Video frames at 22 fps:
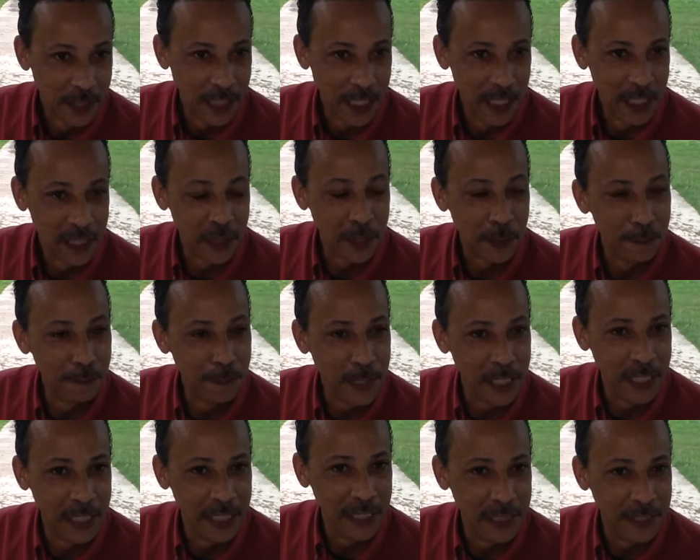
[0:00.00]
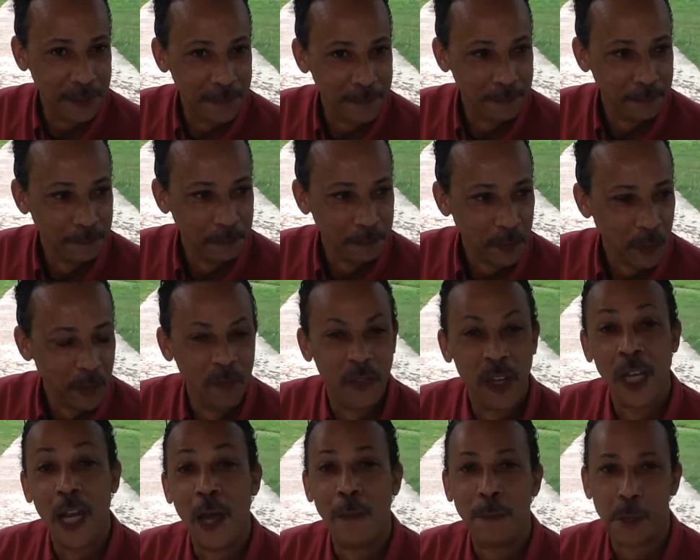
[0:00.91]
tend to be
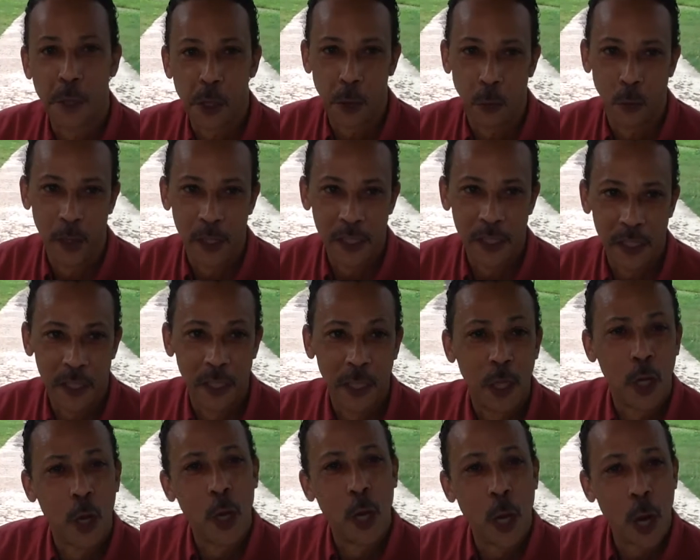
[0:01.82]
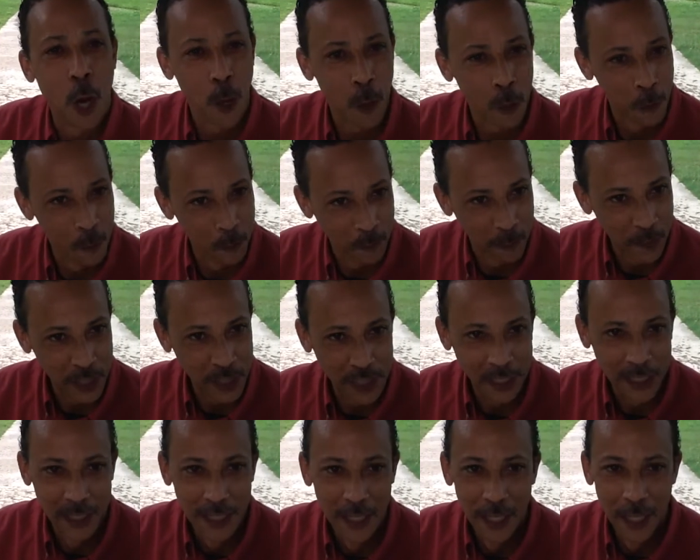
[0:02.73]
voluptuous,
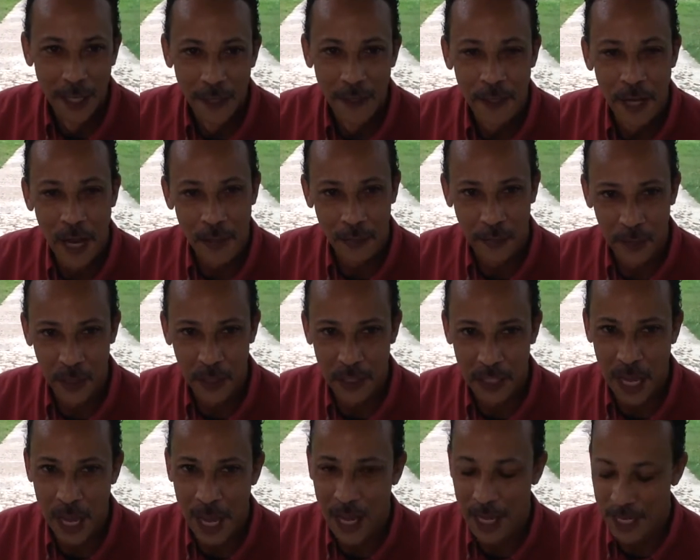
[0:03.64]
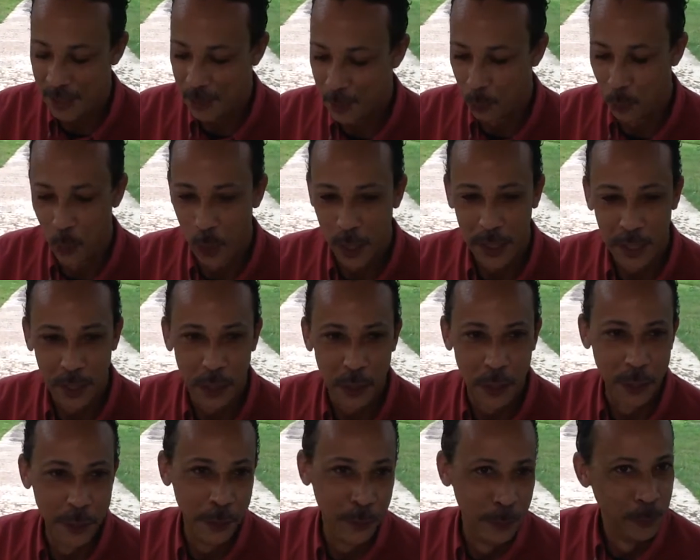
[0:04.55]
curvy, not the size one and
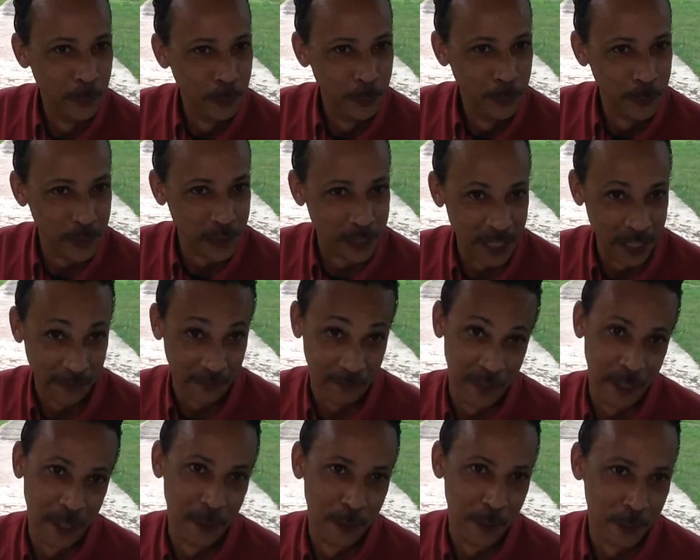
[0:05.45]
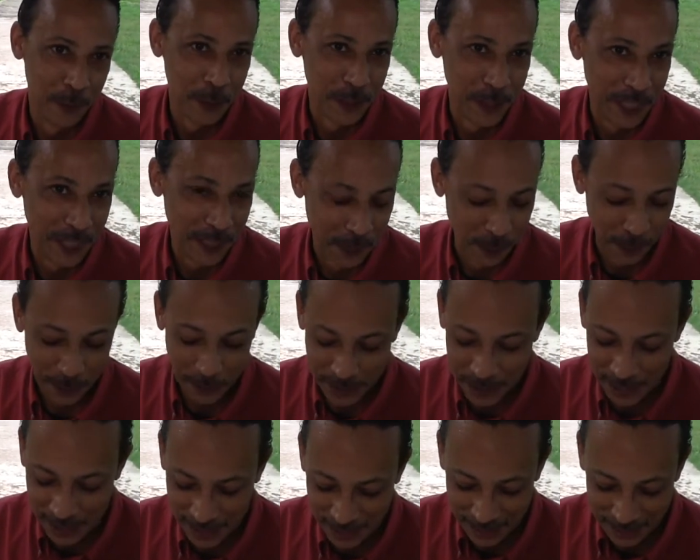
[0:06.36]
two stick figures that you
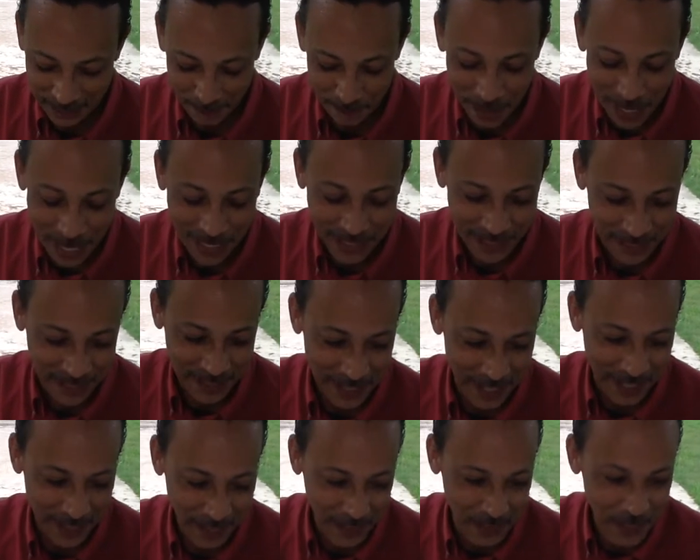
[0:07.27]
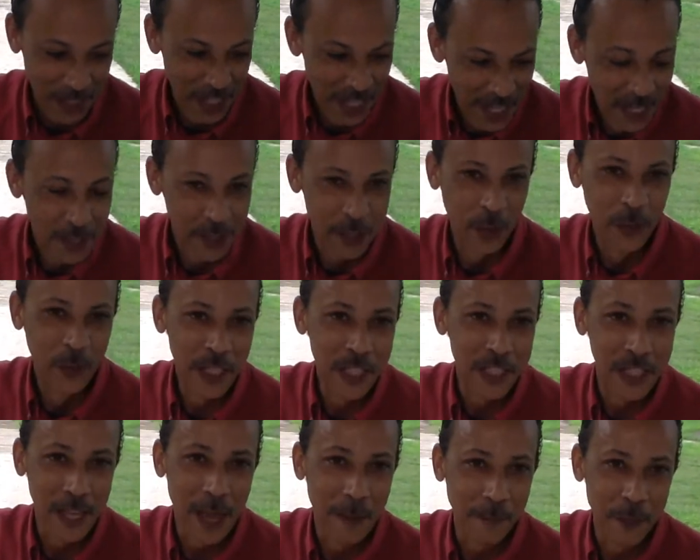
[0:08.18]
see in the magazines. So
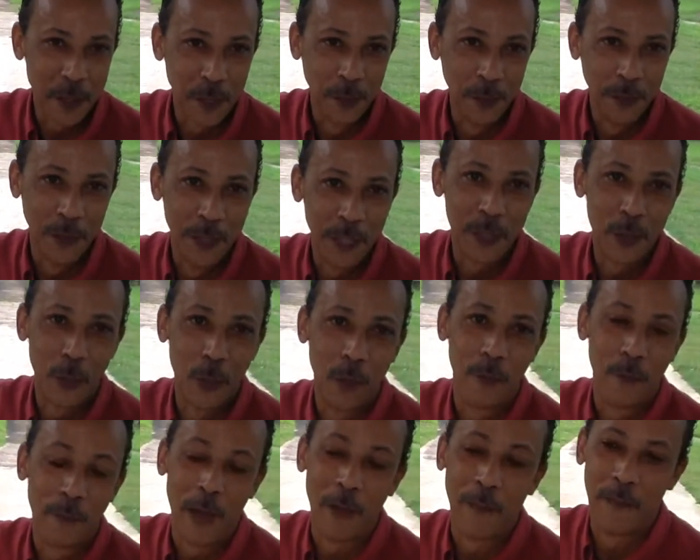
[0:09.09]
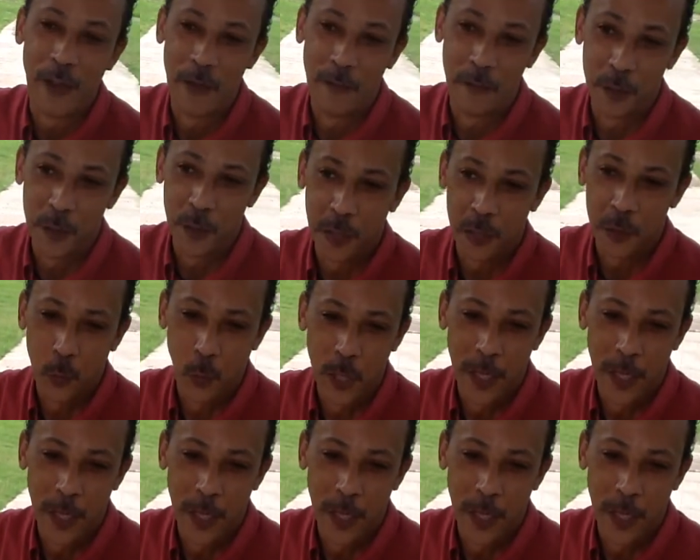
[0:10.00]
this absolutely is one of my favorites as